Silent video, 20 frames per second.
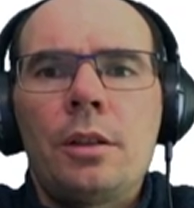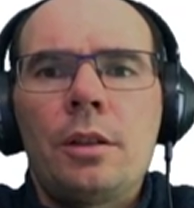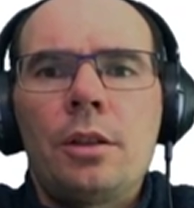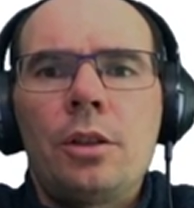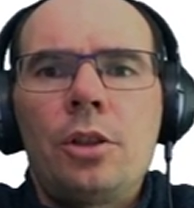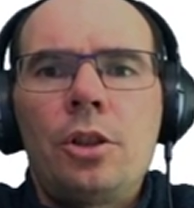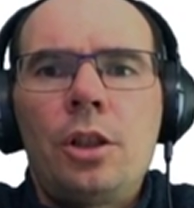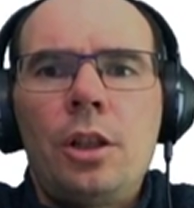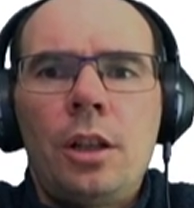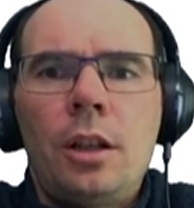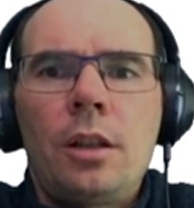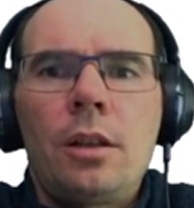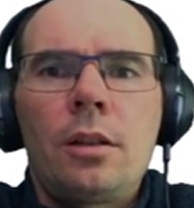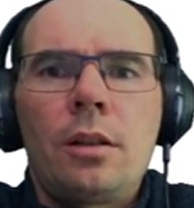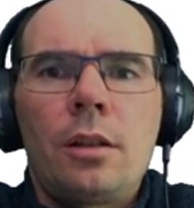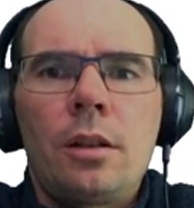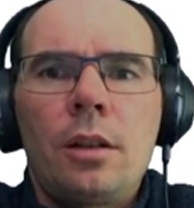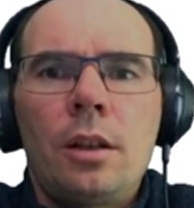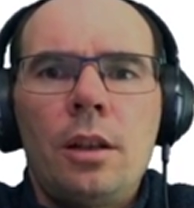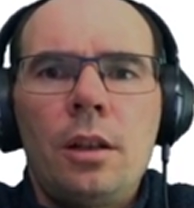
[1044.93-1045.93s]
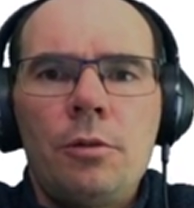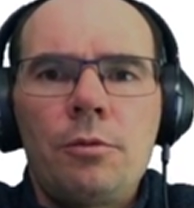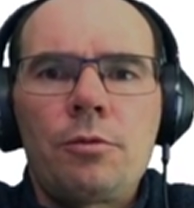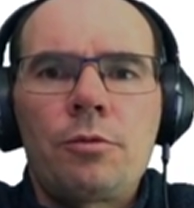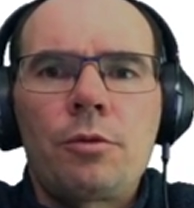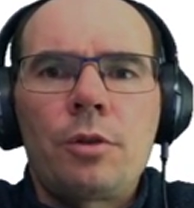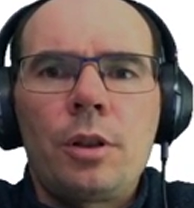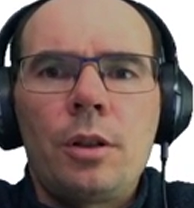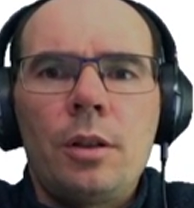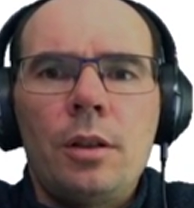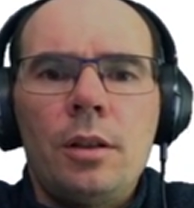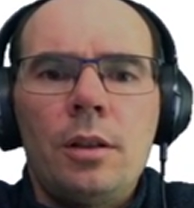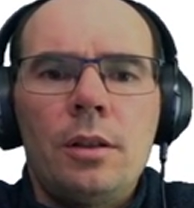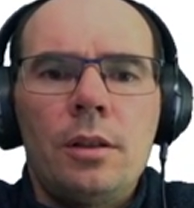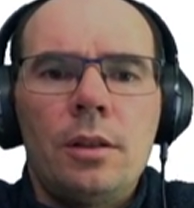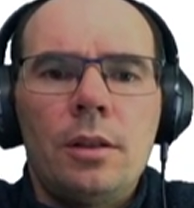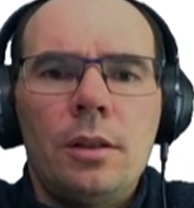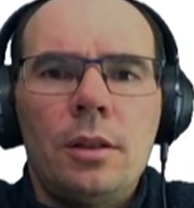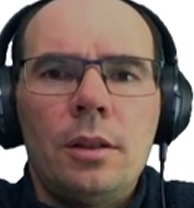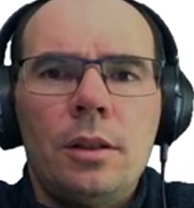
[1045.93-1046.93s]
checking every
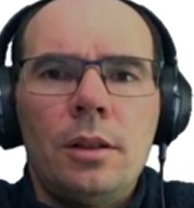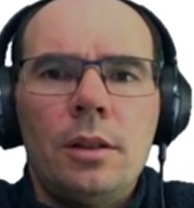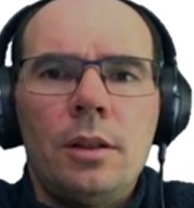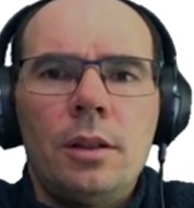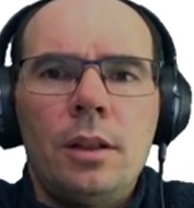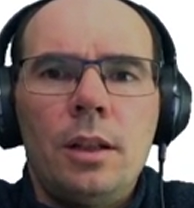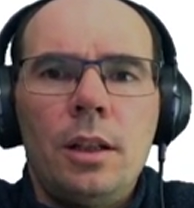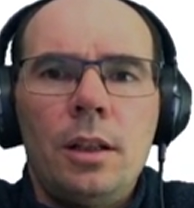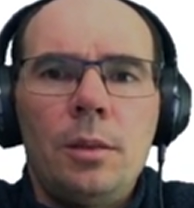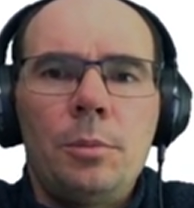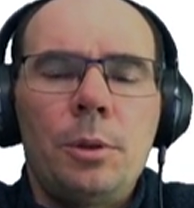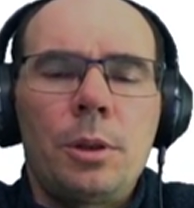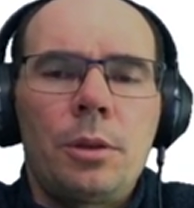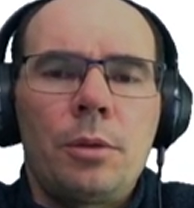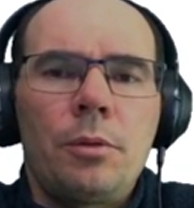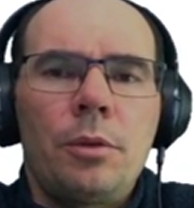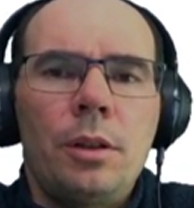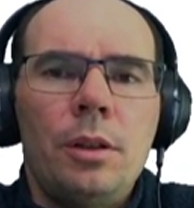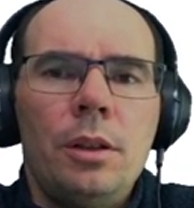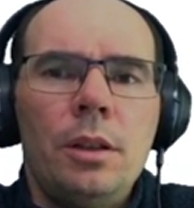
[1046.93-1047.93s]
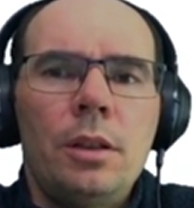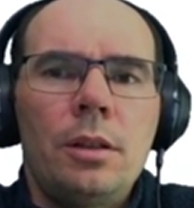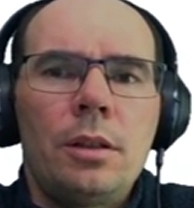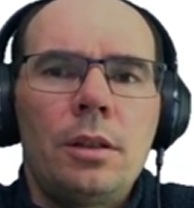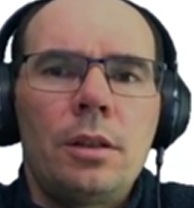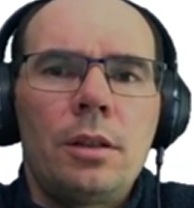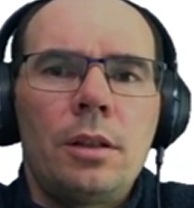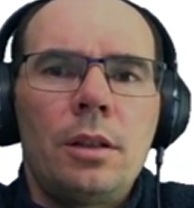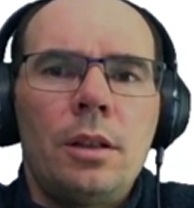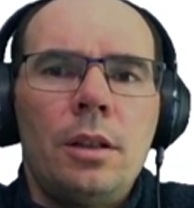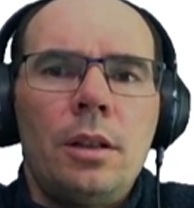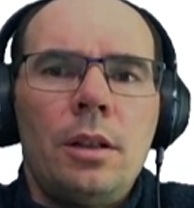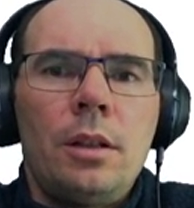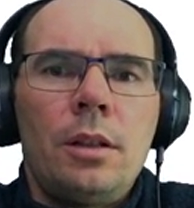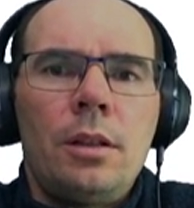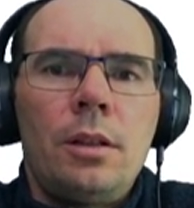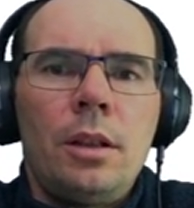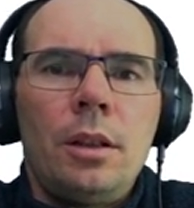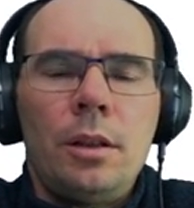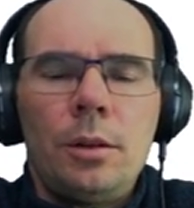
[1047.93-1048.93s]
element of the list
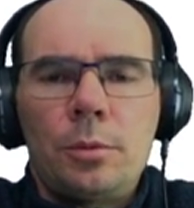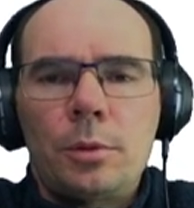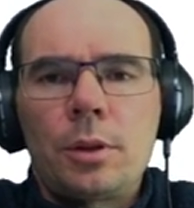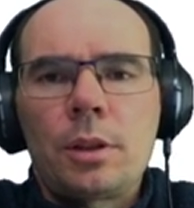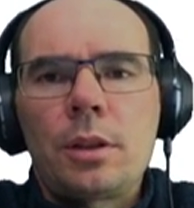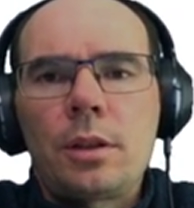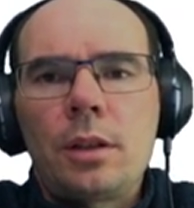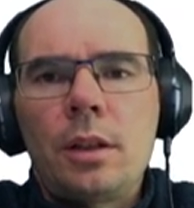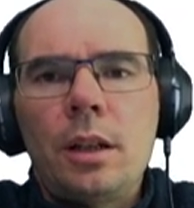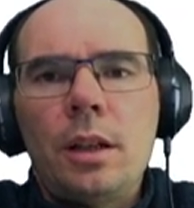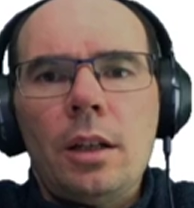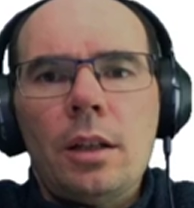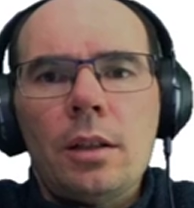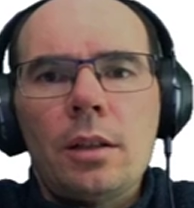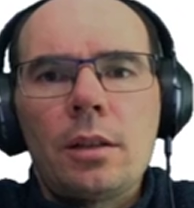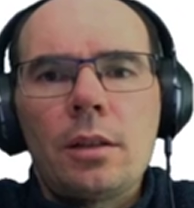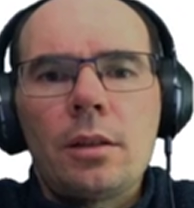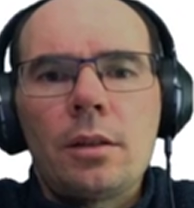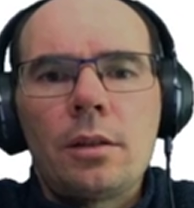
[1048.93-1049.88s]
in the worst case.